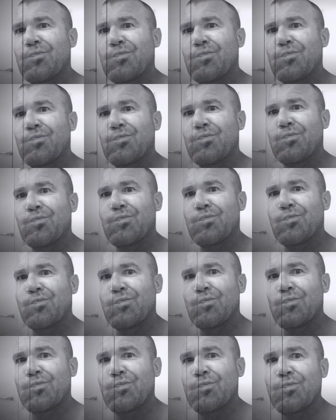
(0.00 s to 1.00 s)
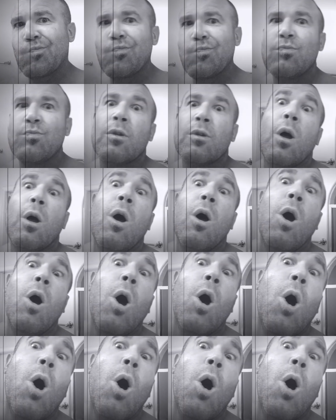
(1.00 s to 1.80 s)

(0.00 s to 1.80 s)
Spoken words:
(silence)